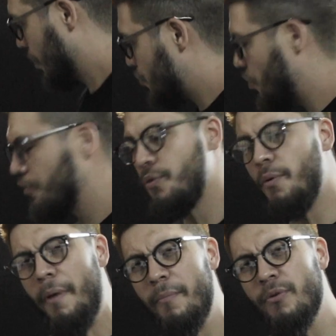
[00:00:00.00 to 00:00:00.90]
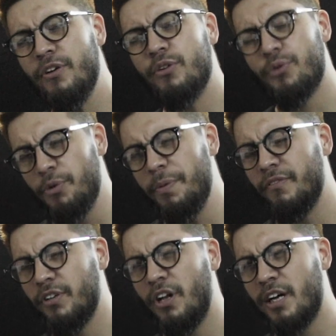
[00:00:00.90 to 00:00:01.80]
So if you remember the grouping
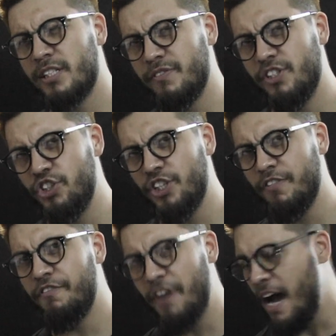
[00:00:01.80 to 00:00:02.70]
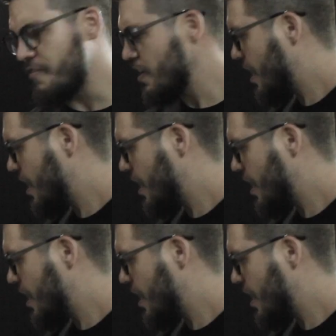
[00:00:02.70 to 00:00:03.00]
of the Glock 17 Gen 5,